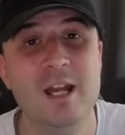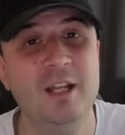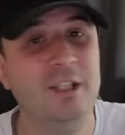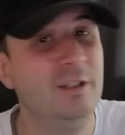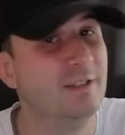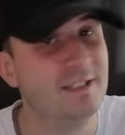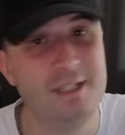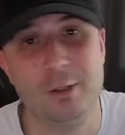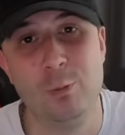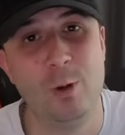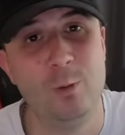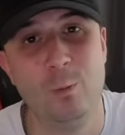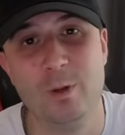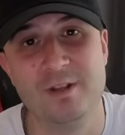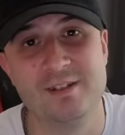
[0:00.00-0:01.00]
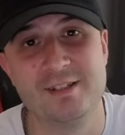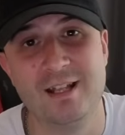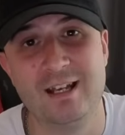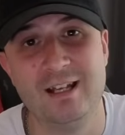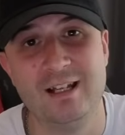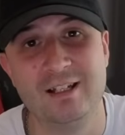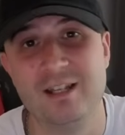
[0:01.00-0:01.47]
you still won't want to
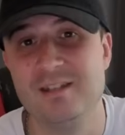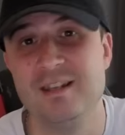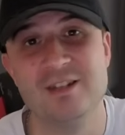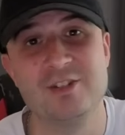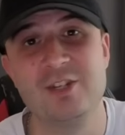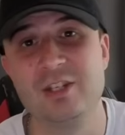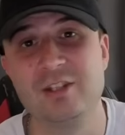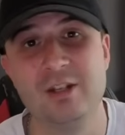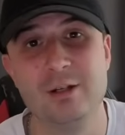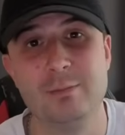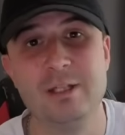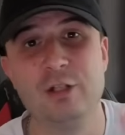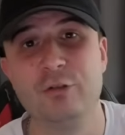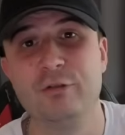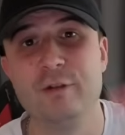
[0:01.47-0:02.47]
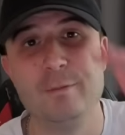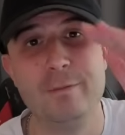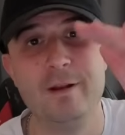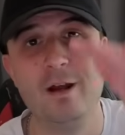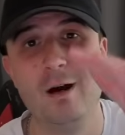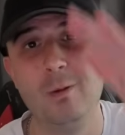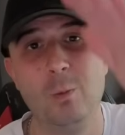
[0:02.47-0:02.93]
sell it, because it's just going to be
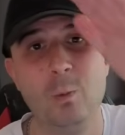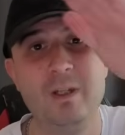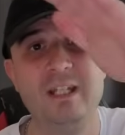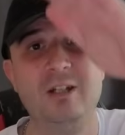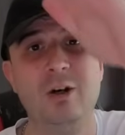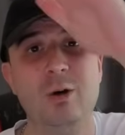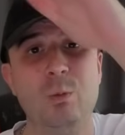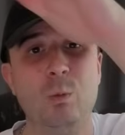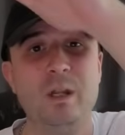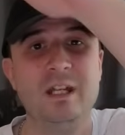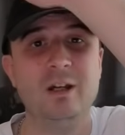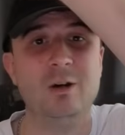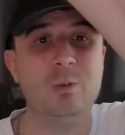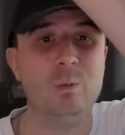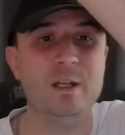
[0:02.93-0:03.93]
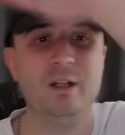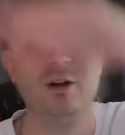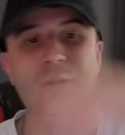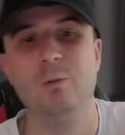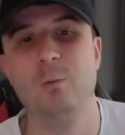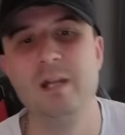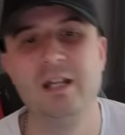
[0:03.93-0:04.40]
creeping up week on week on week
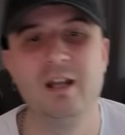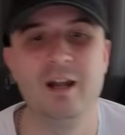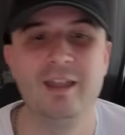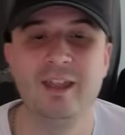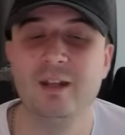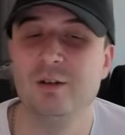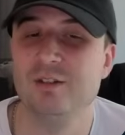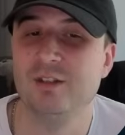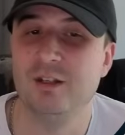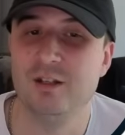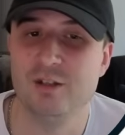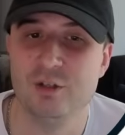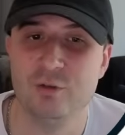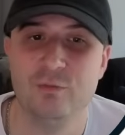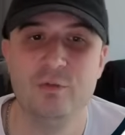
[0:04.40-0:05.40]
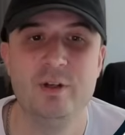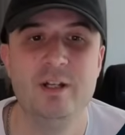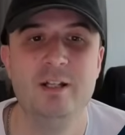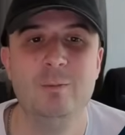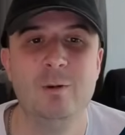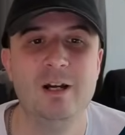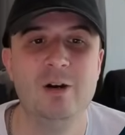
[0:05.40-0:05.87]
on week. I think it's going to do
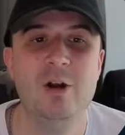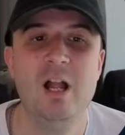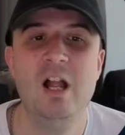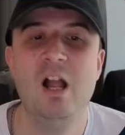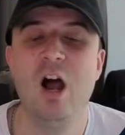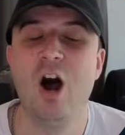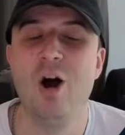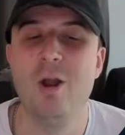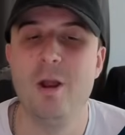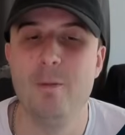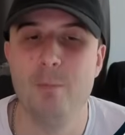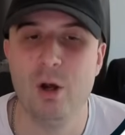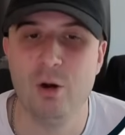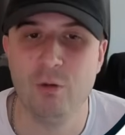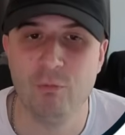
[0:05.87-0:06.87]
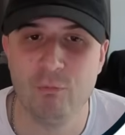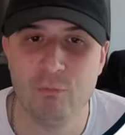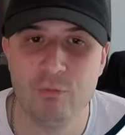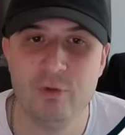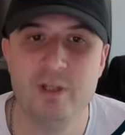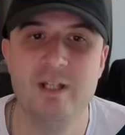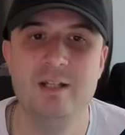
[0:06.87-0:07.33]
really well. I am
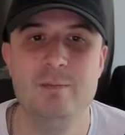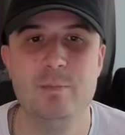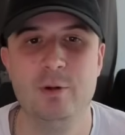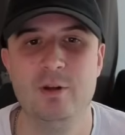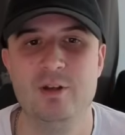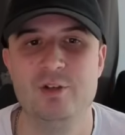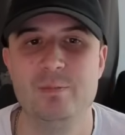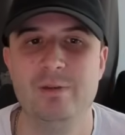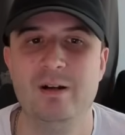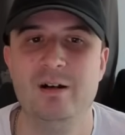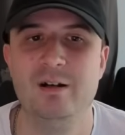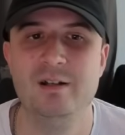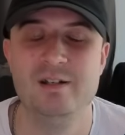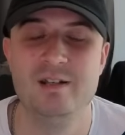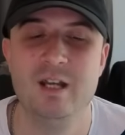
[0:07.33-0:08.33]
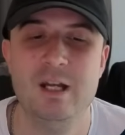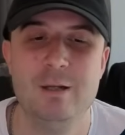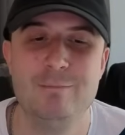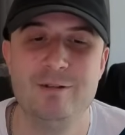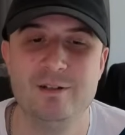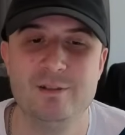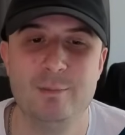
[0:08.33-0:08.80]
really bullish behind
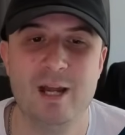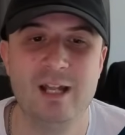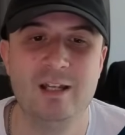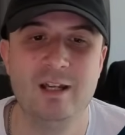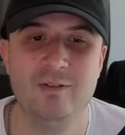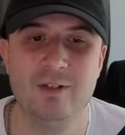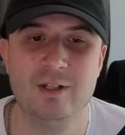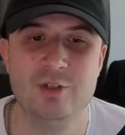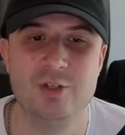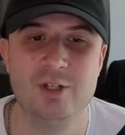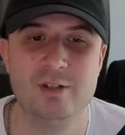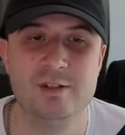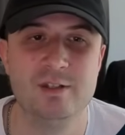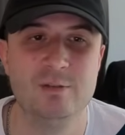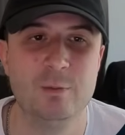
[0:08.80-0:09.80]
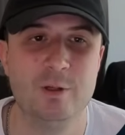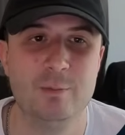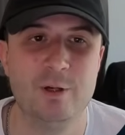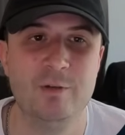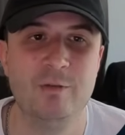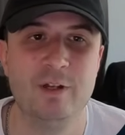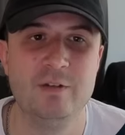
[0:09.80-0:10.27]
Prismatic Evolutions. It's one of
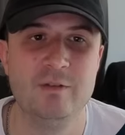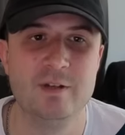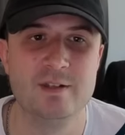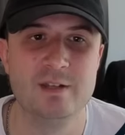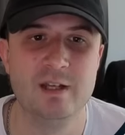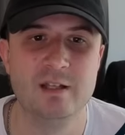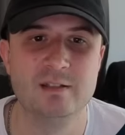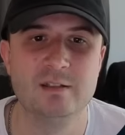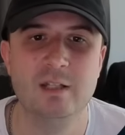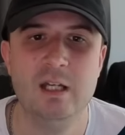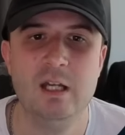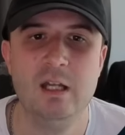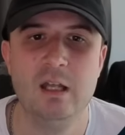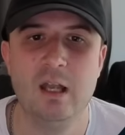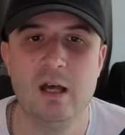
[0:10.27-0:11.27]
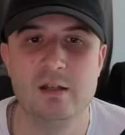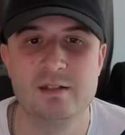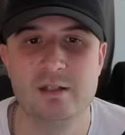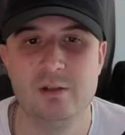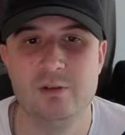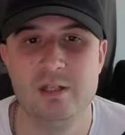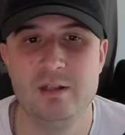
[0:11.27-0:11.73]
my favourite sets. Last
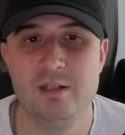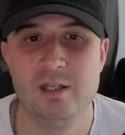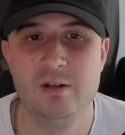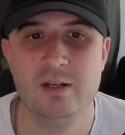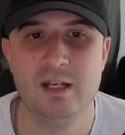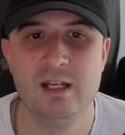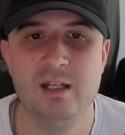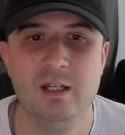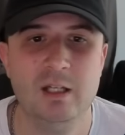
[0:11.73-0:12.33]
sold in the UK,